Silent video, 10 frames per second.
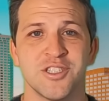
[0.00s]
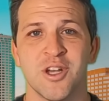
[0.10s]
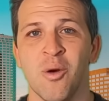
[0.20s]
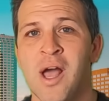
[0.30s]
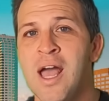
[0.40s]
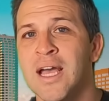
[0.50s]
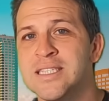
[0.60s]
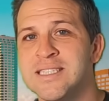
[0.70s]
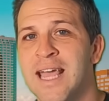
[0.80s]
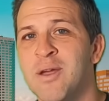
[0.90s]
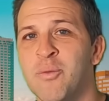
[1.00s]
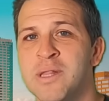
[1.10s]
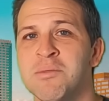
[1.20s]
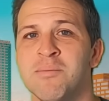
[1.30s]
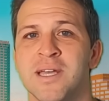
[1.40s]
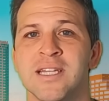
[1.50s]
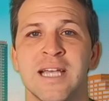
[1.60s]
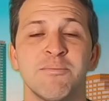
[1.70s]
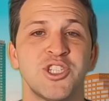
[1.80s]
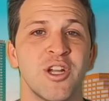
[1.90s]
so stay with me because
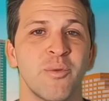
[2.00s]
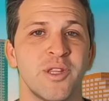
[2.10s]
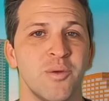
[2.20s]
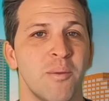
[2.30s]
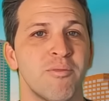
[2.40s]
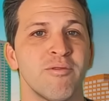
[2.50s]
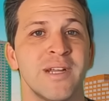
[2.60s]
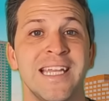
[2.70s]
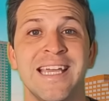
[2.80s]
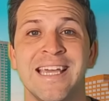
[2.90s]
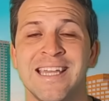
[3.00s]
I'm sharing with you a pretty